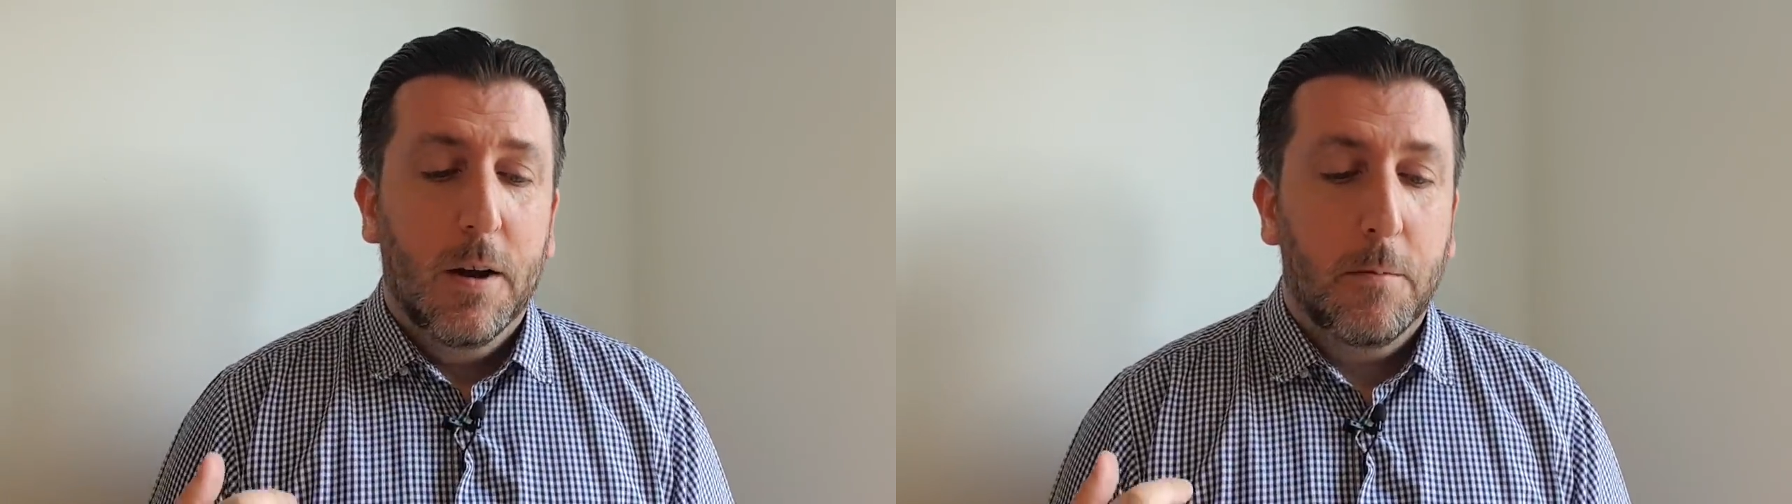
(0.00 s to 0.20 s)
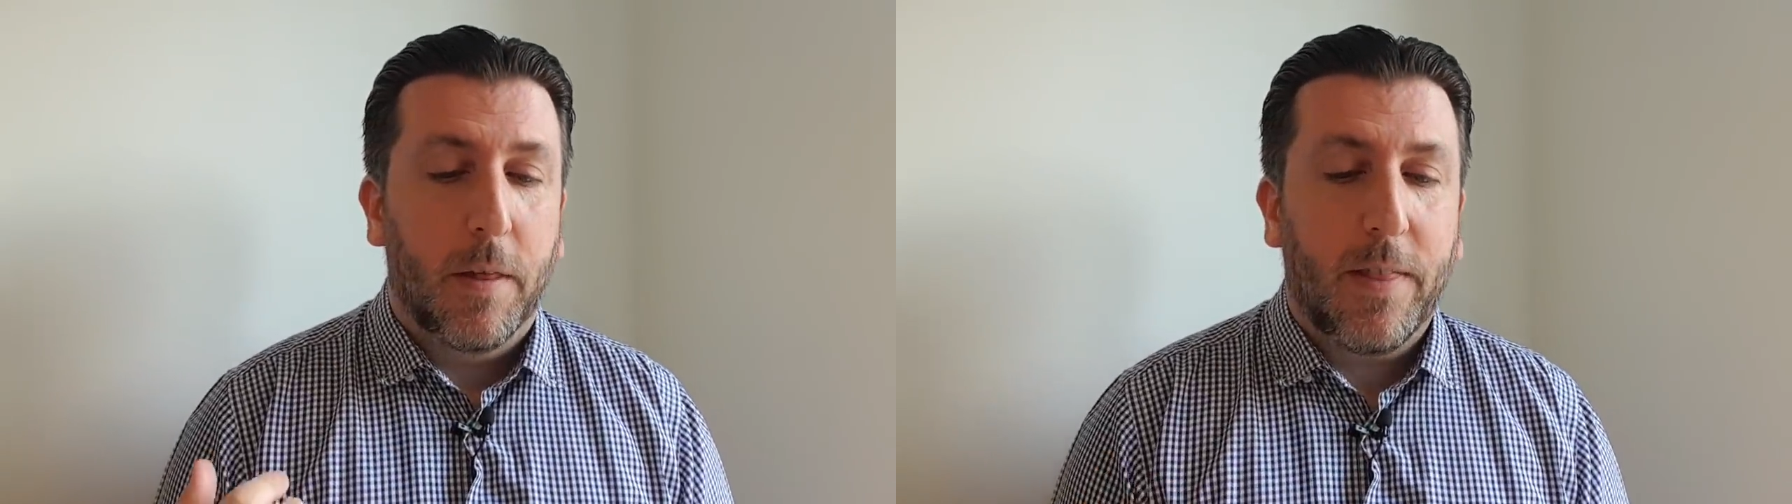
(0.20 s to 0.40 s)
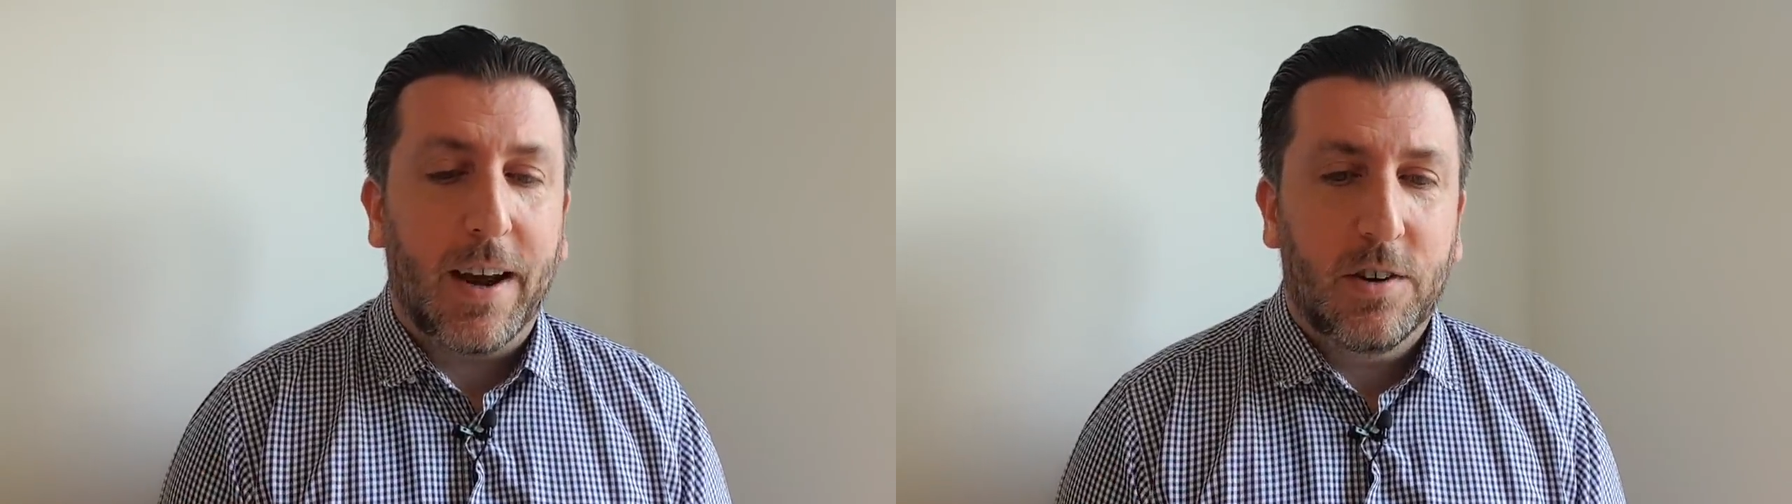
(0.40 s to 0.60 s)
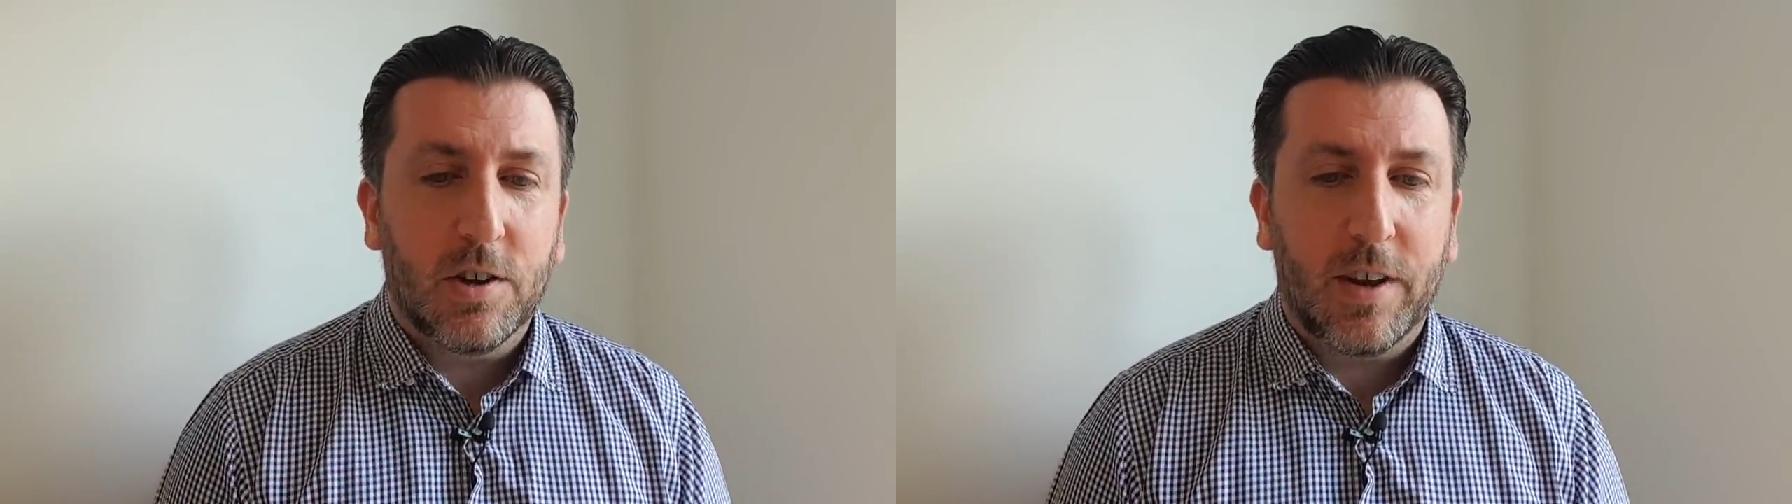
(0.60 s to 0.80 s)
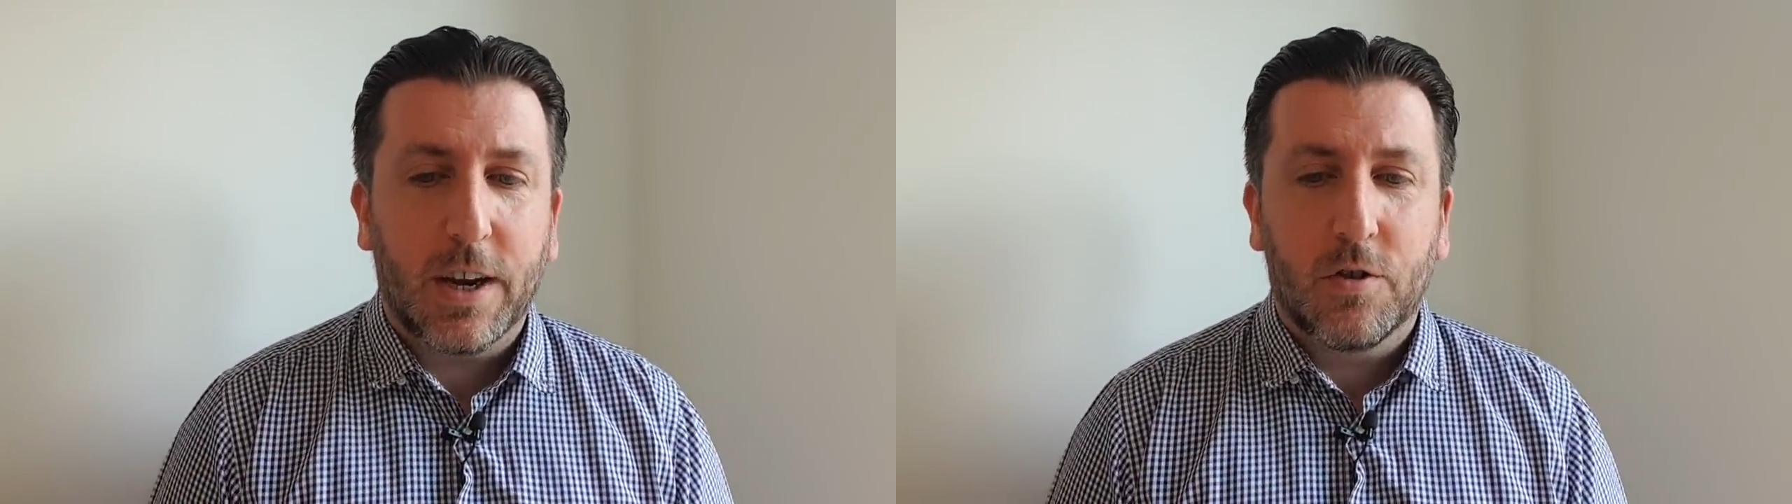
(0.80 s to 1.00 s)
But that
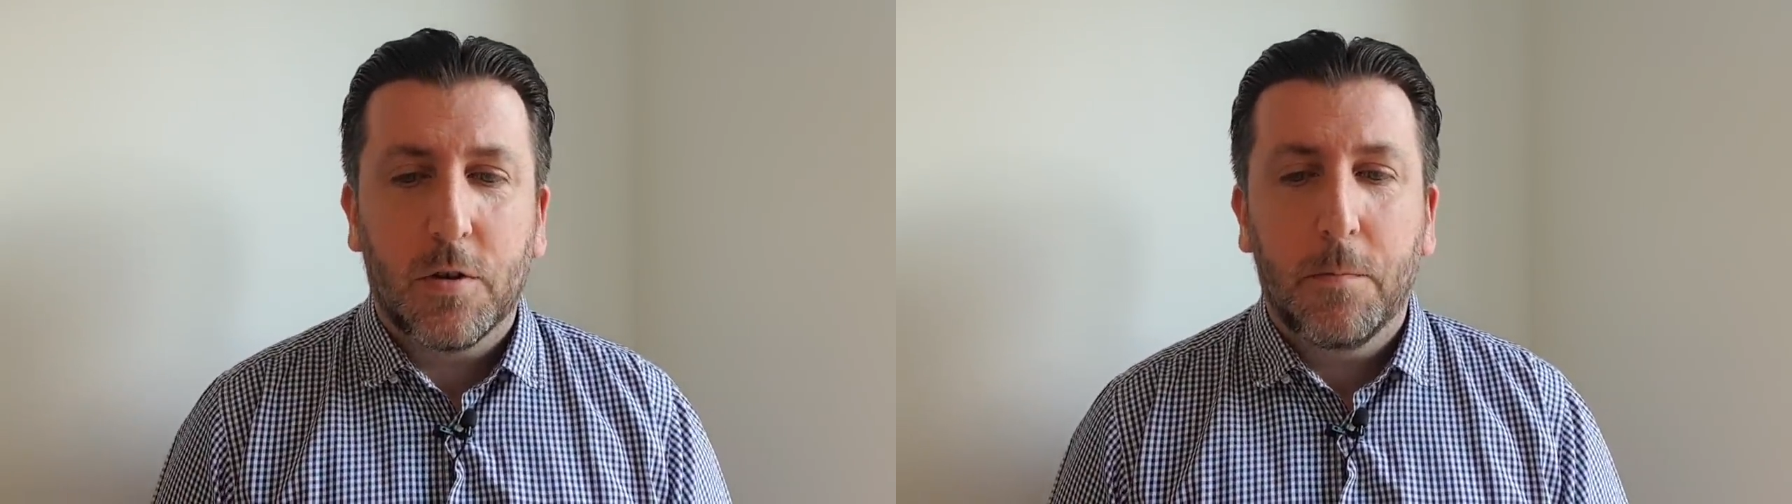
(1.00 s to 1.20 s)
just extra